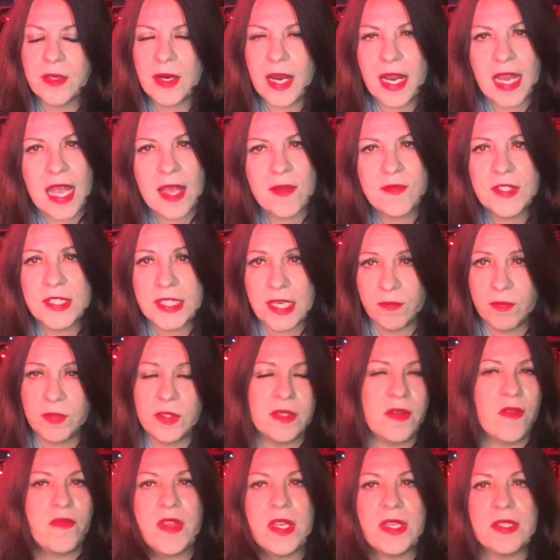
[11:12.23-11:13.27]
I have several
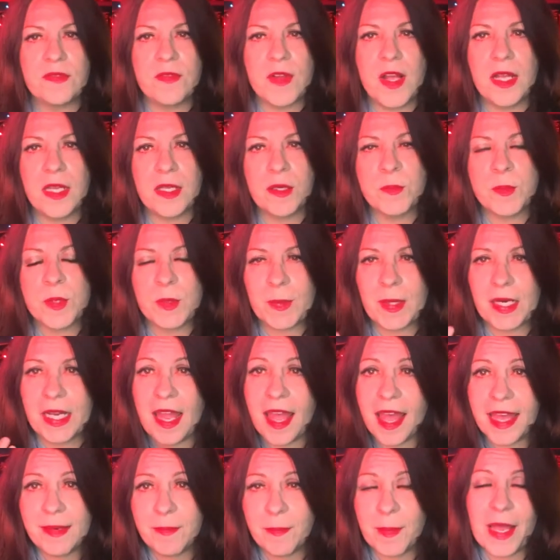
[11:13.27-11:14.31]
of these volumes, but I
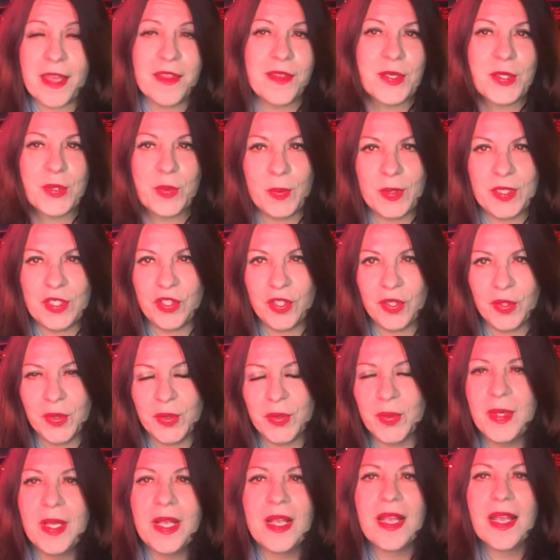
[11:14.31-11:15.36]
had to buy this one
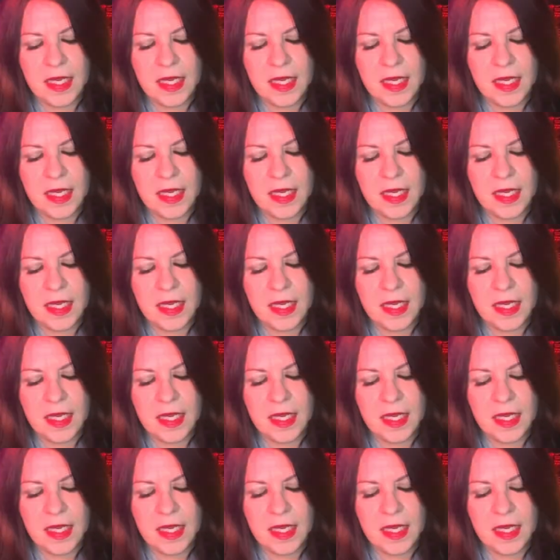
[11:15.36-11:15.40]
too.